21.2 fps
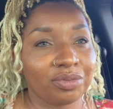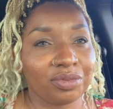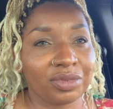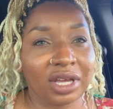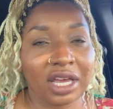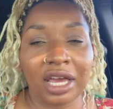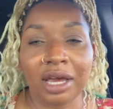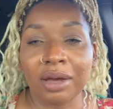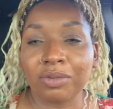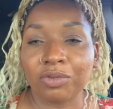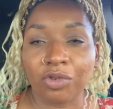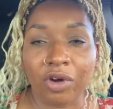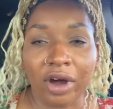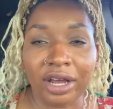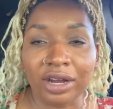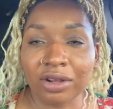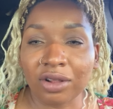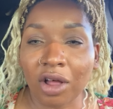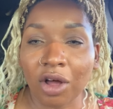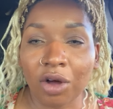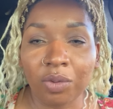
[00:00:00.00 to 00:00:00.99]
him right
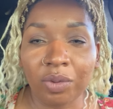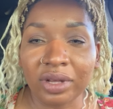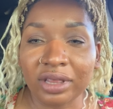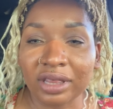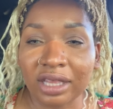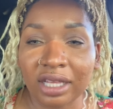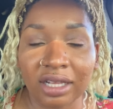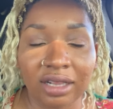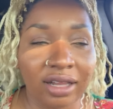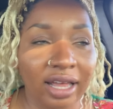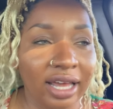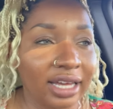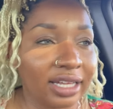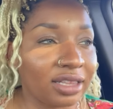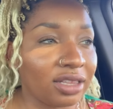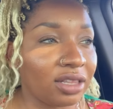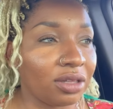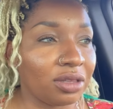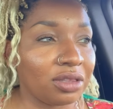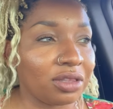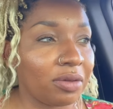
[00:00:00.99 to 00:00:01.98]
along with it. Like,
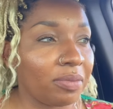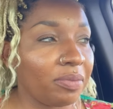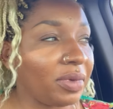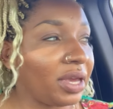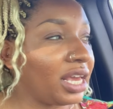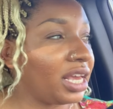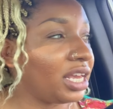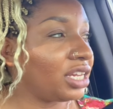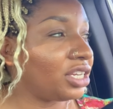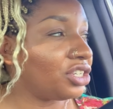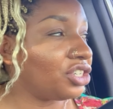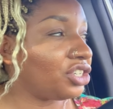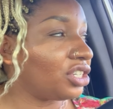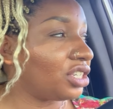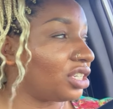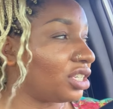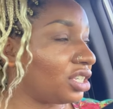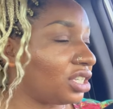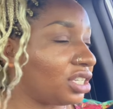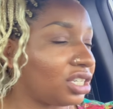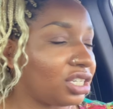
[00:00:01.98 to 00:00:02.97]
the men
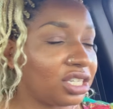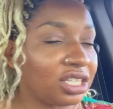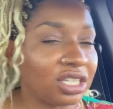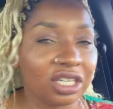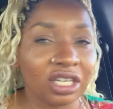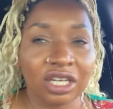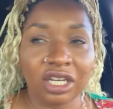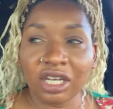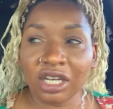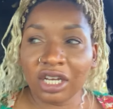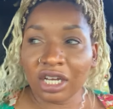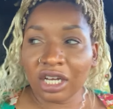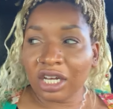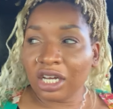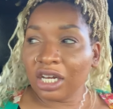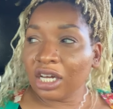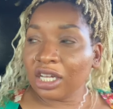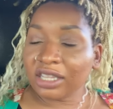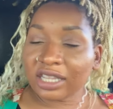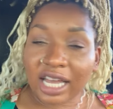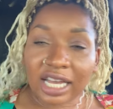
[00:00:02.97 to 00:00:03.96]
just,
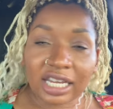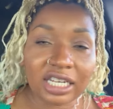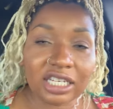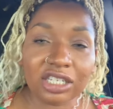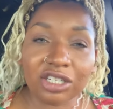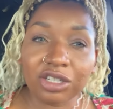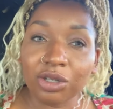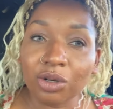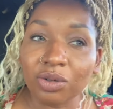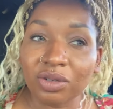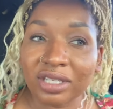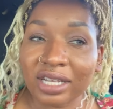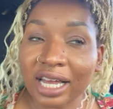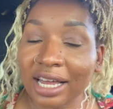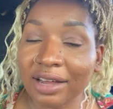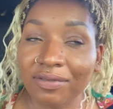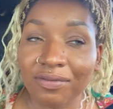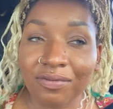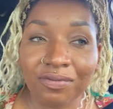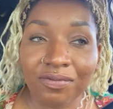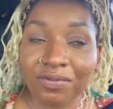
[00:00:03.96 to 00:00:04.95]
they just lose
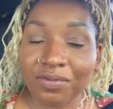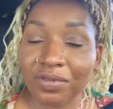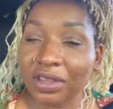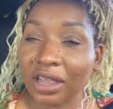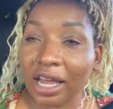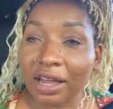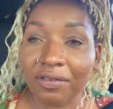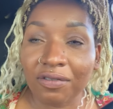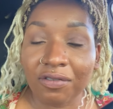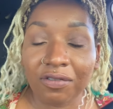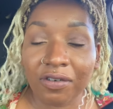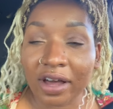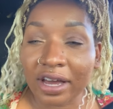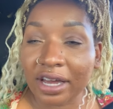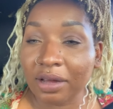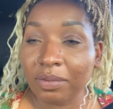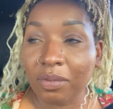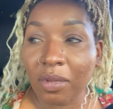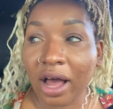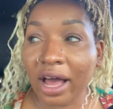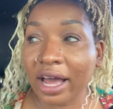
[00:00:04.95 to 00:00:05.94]
they
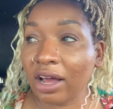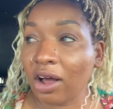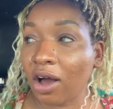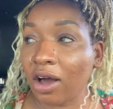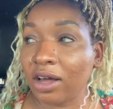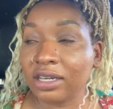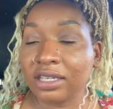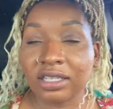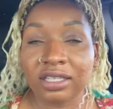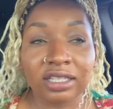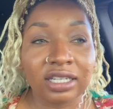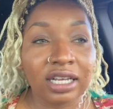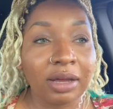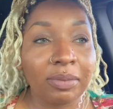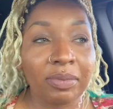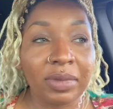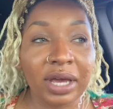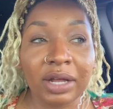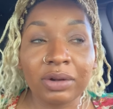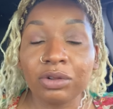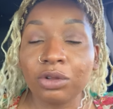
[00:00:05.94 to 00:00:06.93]
fucking mind. Honestly,
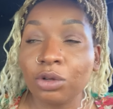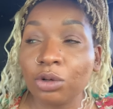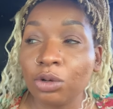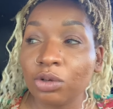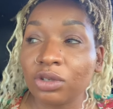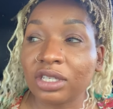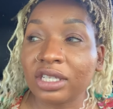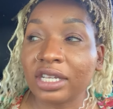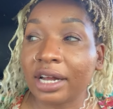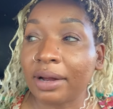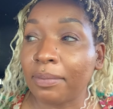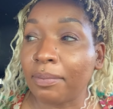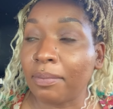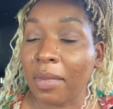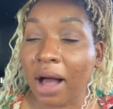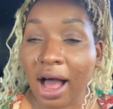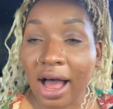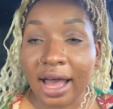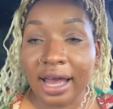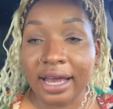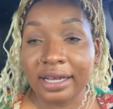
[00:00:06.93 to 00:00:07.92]
men lose their
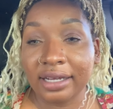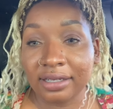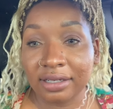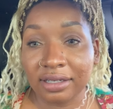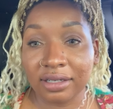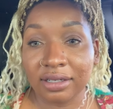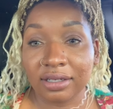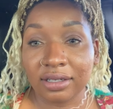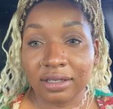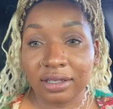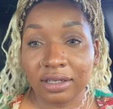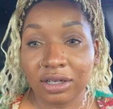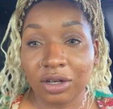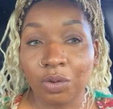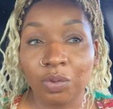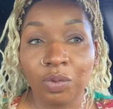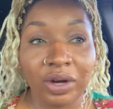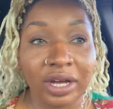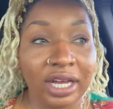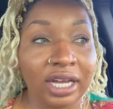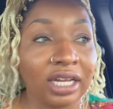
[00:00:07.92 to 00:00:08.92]
mind
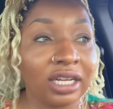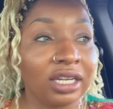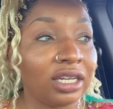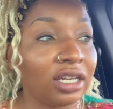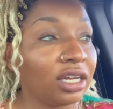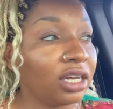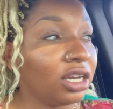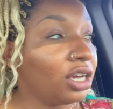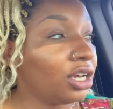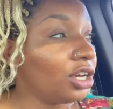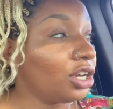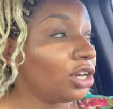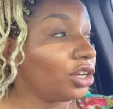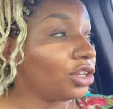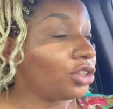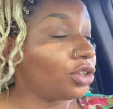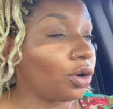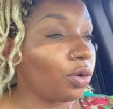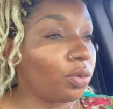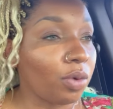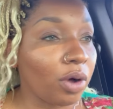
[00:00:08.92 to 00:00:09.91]
when
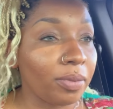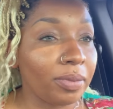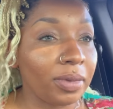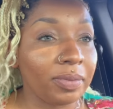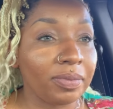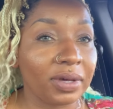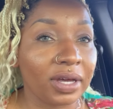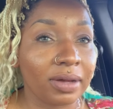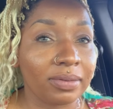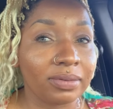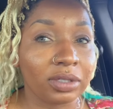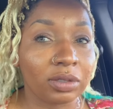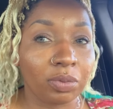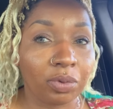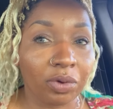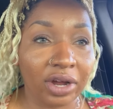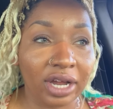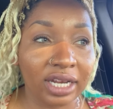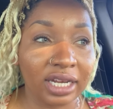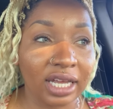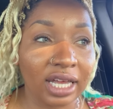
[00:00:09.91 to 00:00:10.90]
their woman becomes
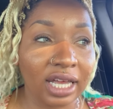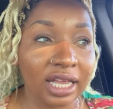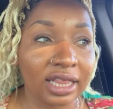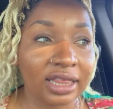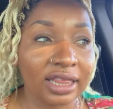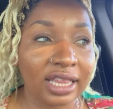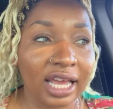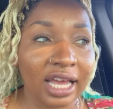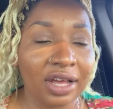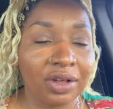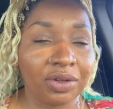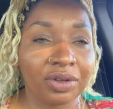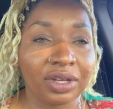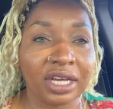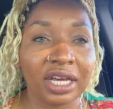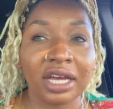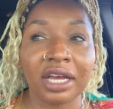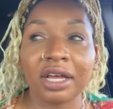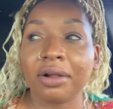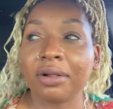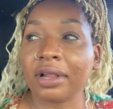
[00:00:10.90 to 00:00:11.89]
pregnant. They'll
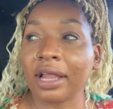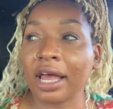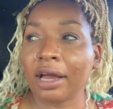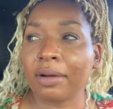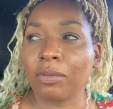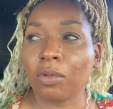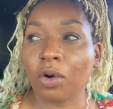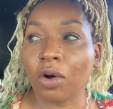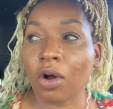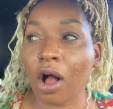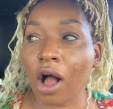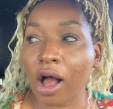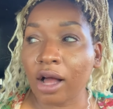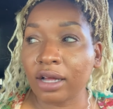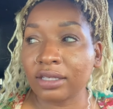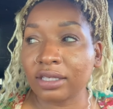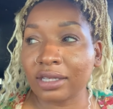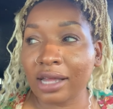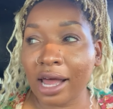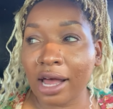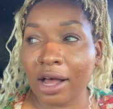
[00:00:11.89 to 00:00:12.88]
get, like, more
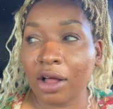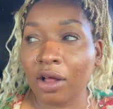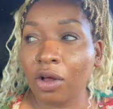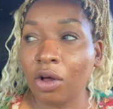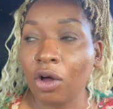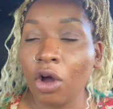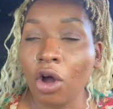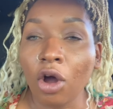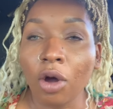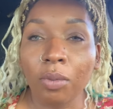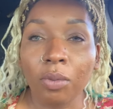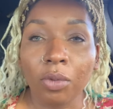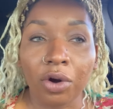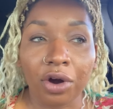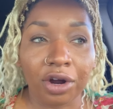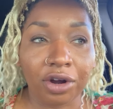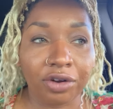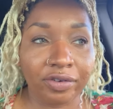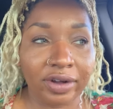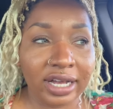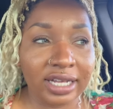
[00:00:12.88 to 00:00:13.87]
hostile, more
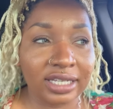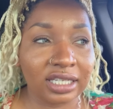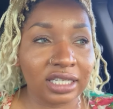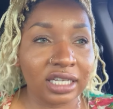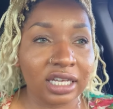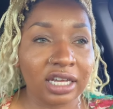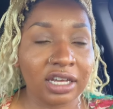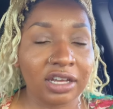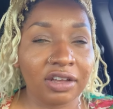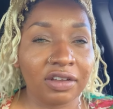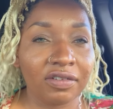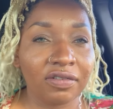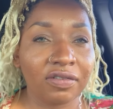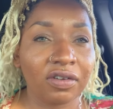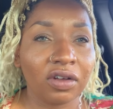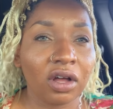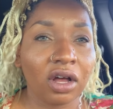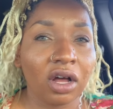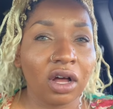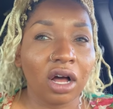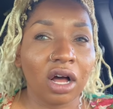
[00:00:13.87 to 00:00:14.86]
aggressive,
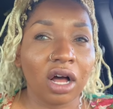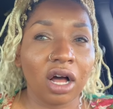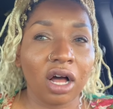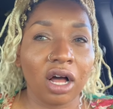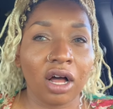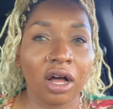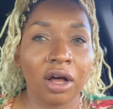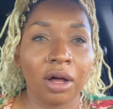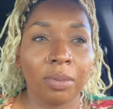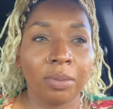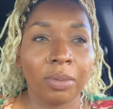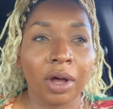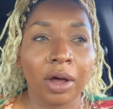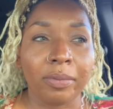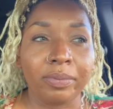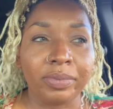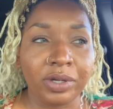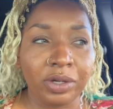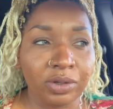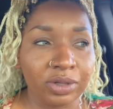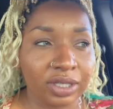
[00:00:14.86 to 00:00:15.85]

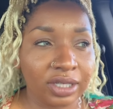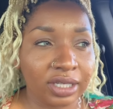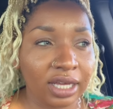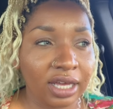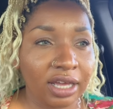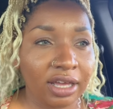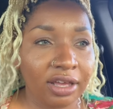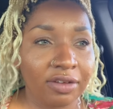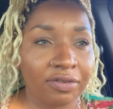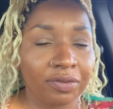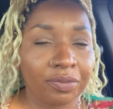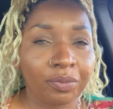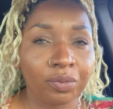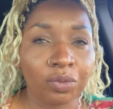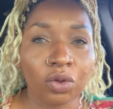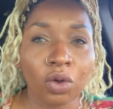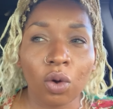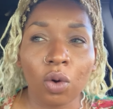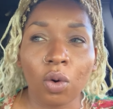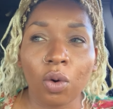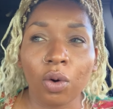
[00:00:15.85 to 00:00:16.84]
abusive,
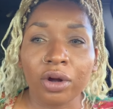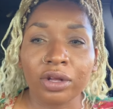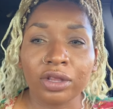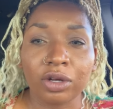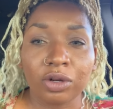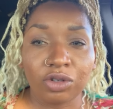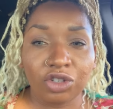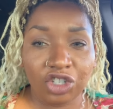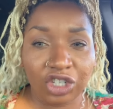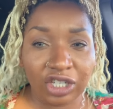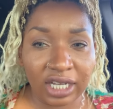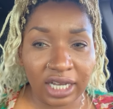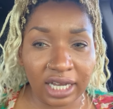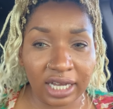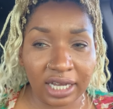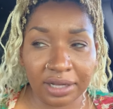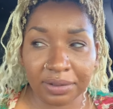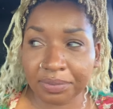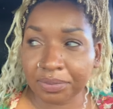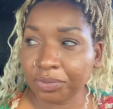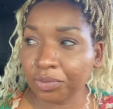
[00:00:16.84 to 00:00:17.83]
or they'll
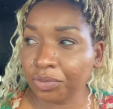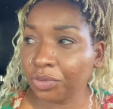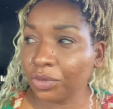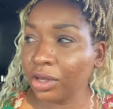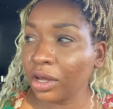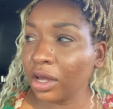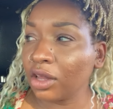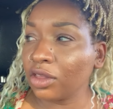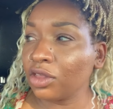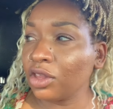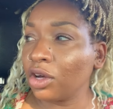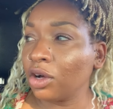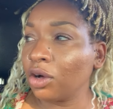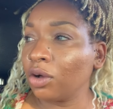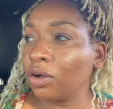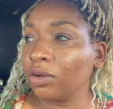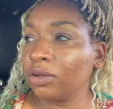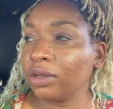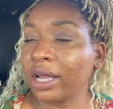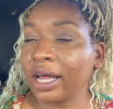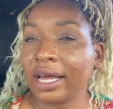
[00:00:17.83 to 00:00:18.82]
cheat.
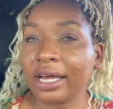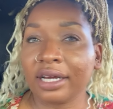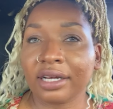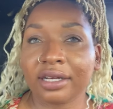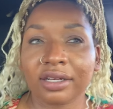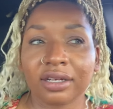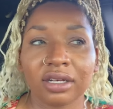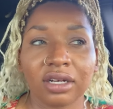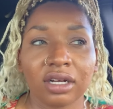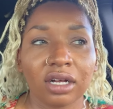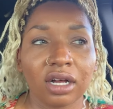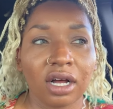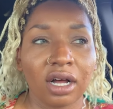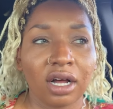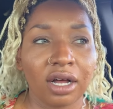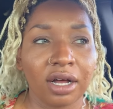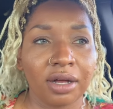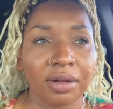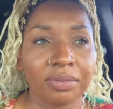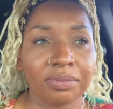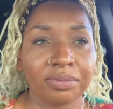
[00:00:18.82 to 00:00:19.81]
They'll, like,
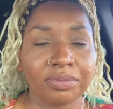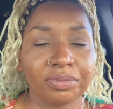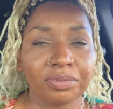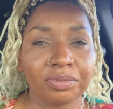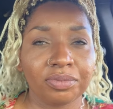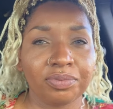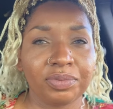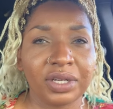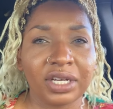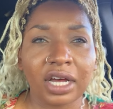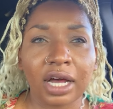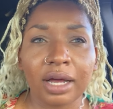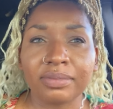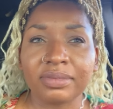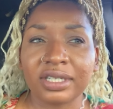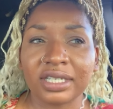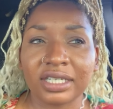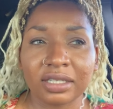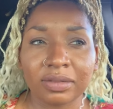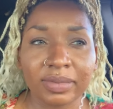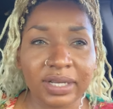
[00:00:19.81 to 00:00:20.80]
become
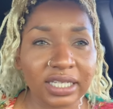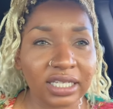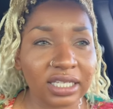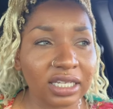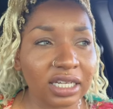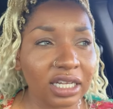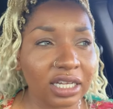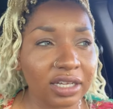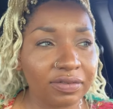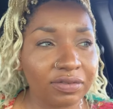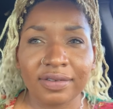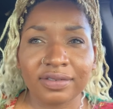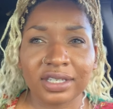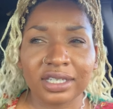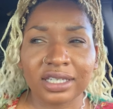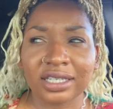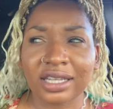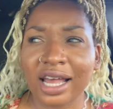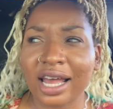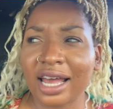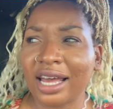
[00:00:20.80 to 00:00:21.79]
dismissive.
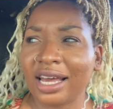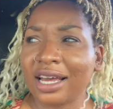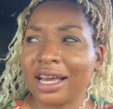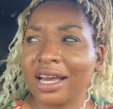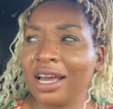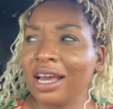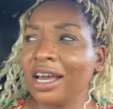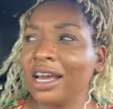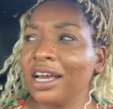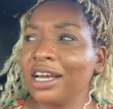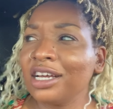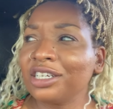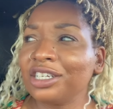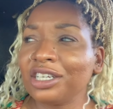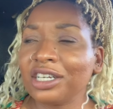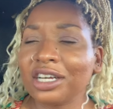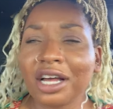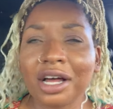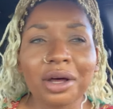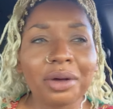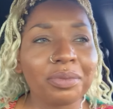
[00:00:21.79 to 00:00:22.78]
It's like, she
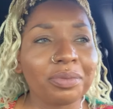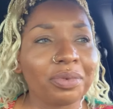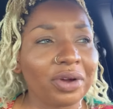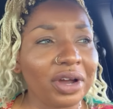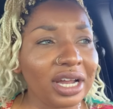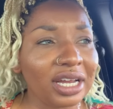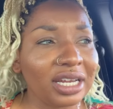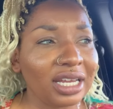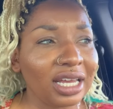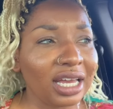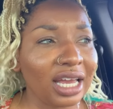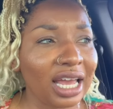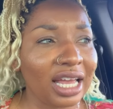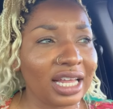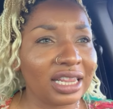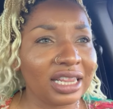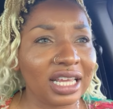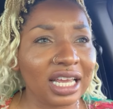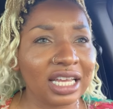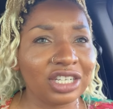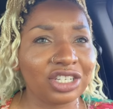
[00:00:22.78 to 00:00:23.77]
come pregnant
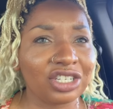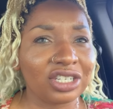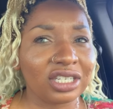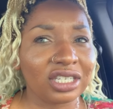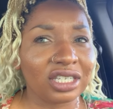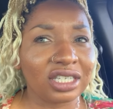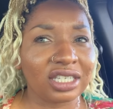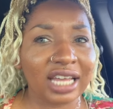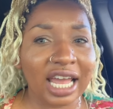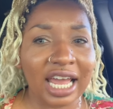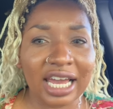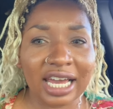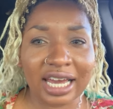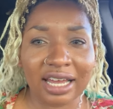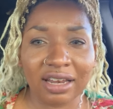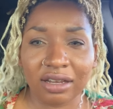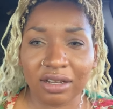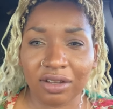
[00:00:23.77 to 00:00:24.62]
and they just take